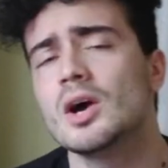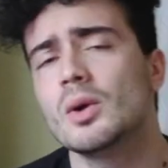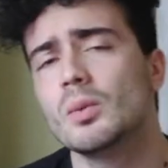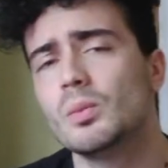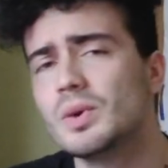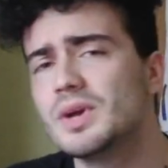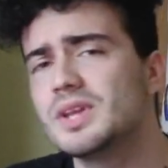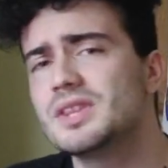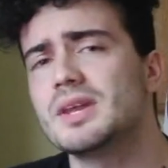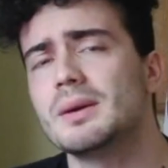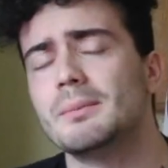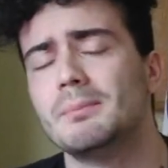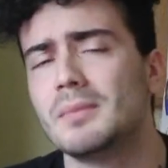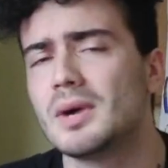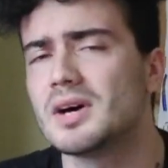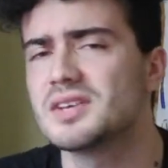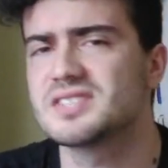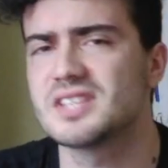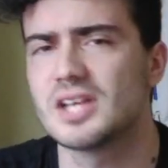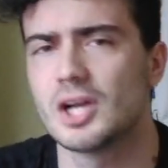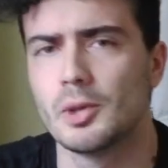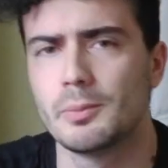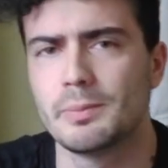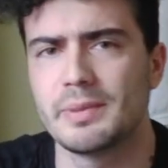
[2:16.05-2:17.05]
with
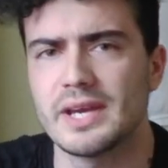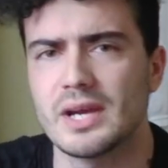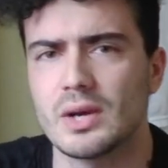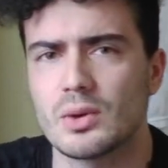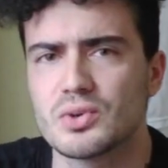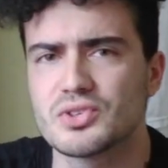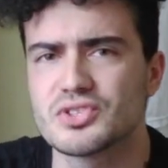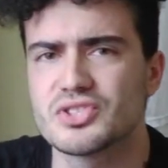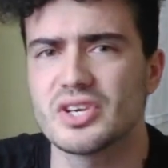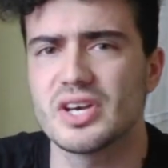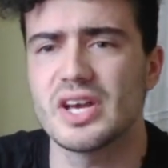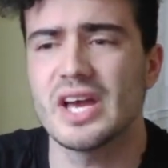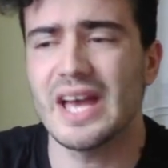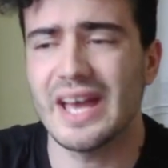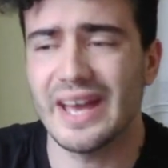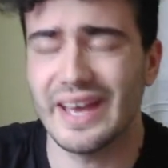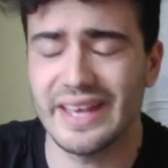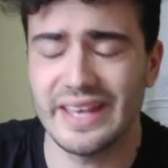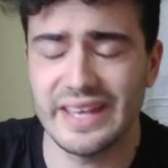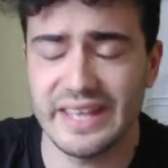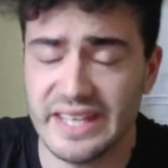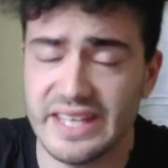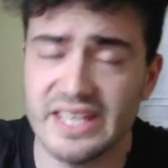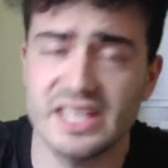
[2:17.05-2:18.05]
Marcelo Bielsa
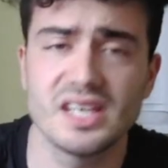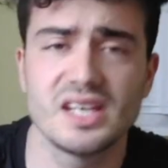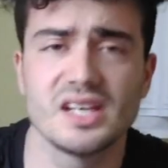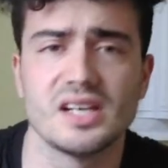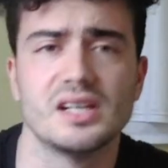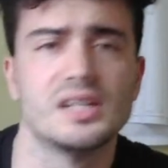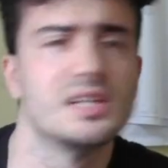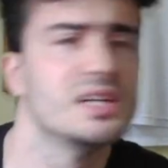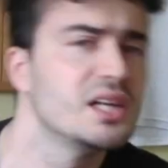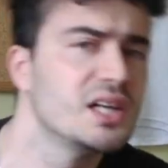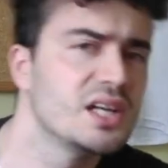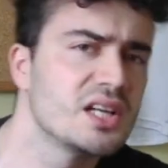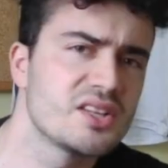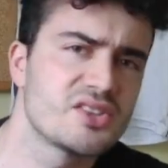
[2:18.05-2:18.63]
eager